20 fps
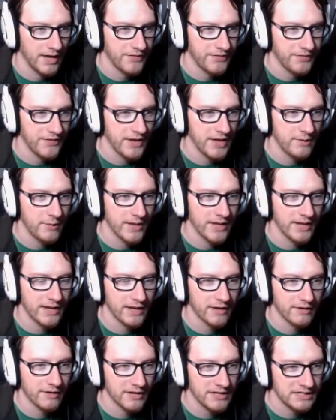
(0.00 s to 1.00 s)
think we can
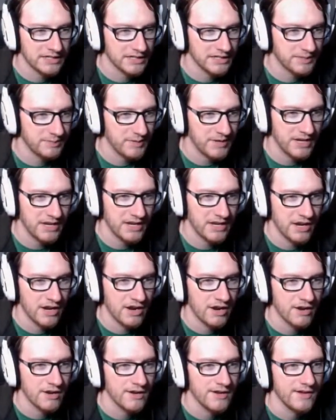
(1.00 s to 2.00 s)
increase the speed
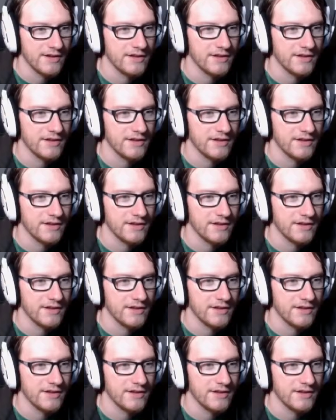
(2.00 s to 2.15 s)
here,